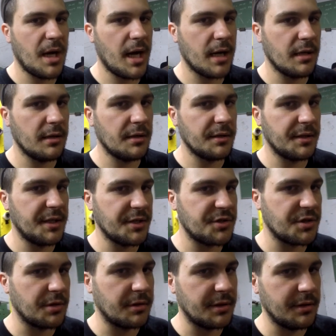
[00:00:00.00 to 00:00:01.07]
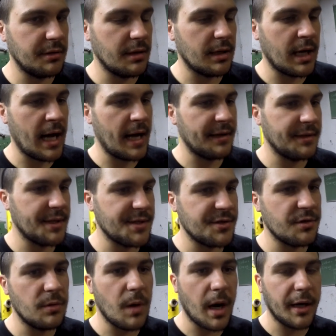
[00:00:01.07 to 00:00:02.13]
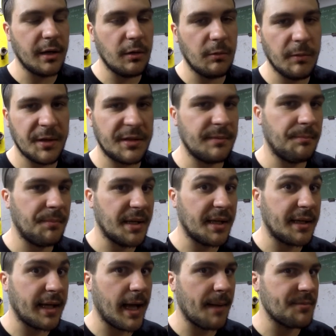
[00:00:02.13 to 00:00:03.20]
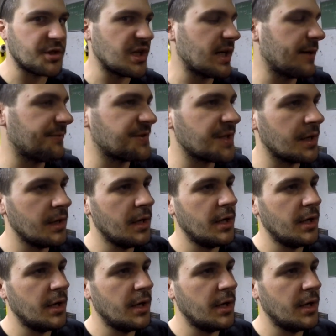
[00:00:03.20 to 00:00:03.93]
how to get your Honda to idle with big camshafts